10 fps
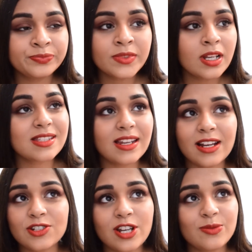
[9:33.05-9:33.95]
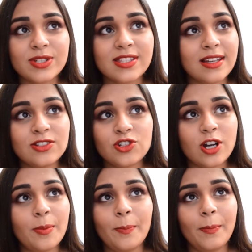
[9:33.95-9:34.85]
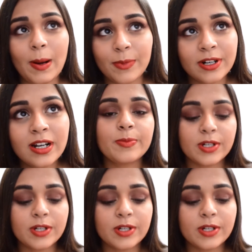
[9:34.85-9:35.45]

the eyeshadow was such a bummer.